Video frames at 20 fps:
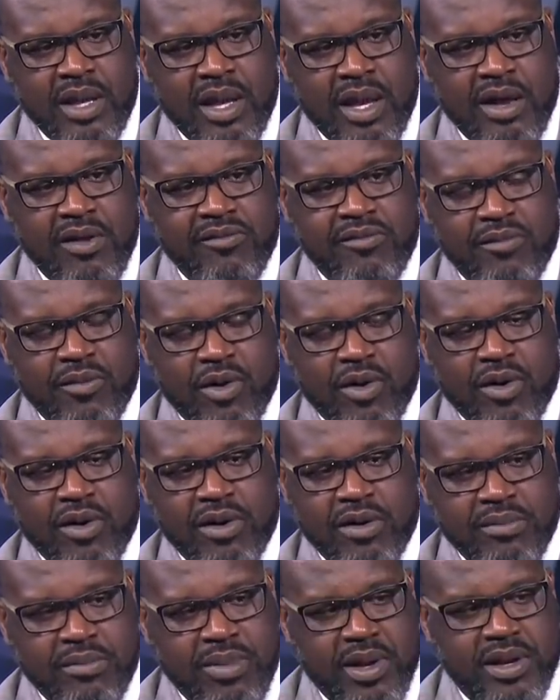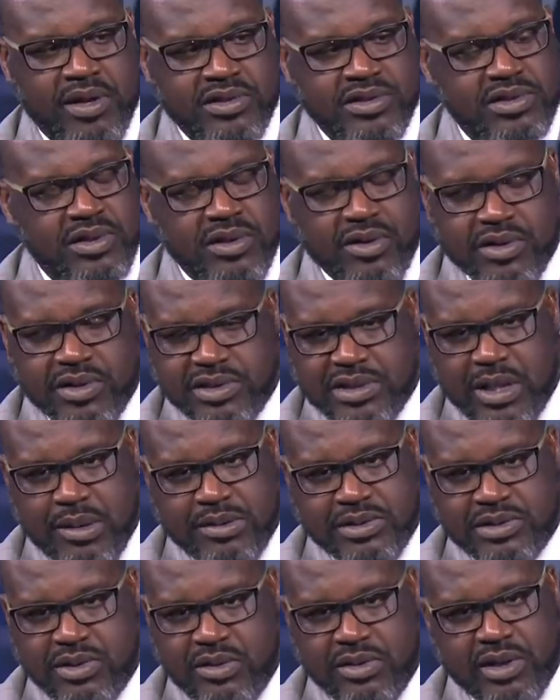have more and better stories. I
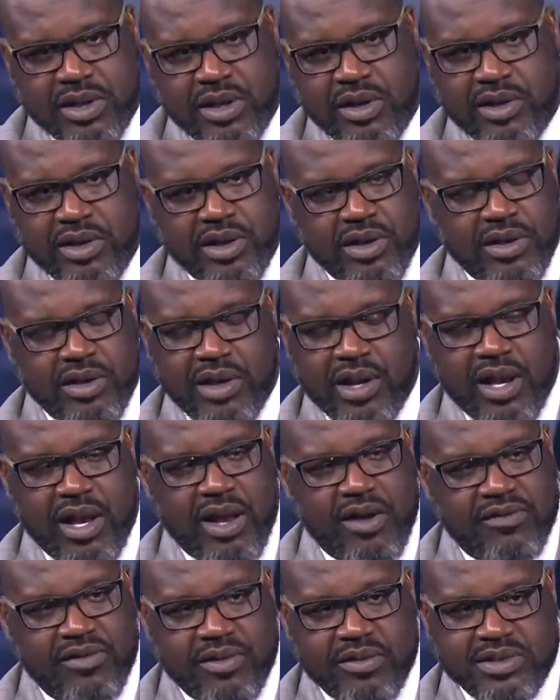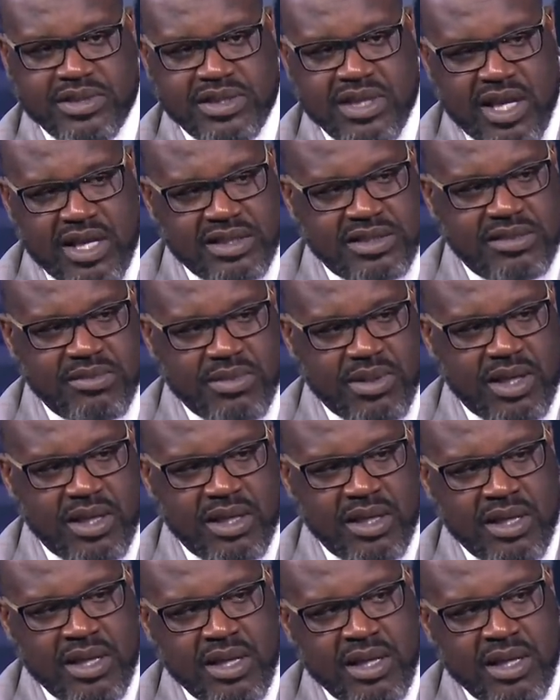was only there a year and a half. He was nice to me.